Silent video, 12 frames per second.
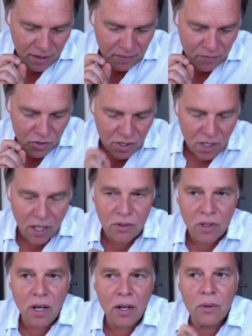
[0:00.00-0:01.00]
Staccato,
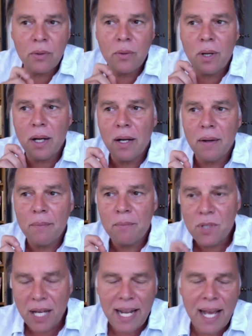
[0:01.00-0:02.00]
legato,
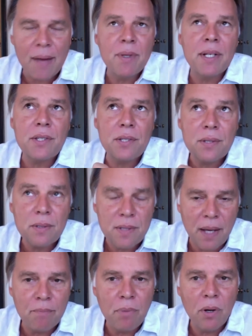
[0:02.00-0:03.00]
dynamics,
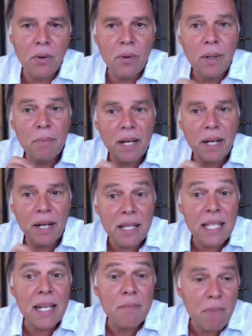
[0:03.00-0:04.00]
tempo, but in
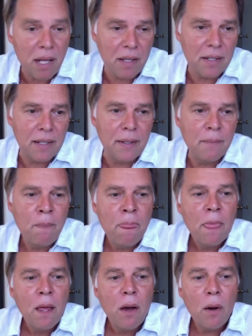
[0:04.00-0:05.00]
the end, melody.
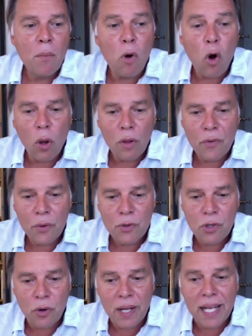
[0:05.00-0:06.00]
All of those
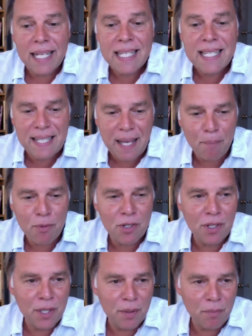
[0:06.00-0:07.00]
are
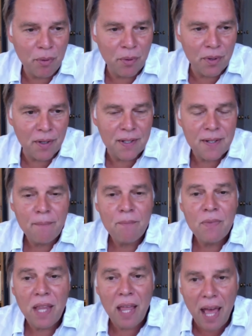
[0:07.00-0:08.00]
exceptionally important.
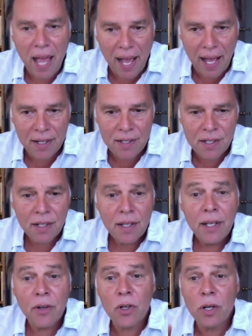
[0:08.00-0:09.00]
And
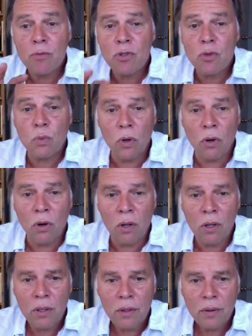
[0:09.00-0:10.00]
here comes the
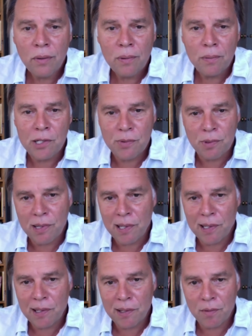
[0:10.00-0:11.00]
rule, which we're
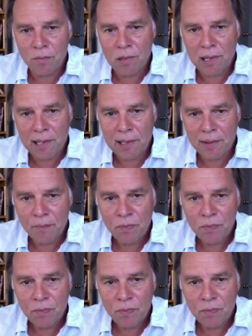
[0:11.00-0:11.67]
then going to break.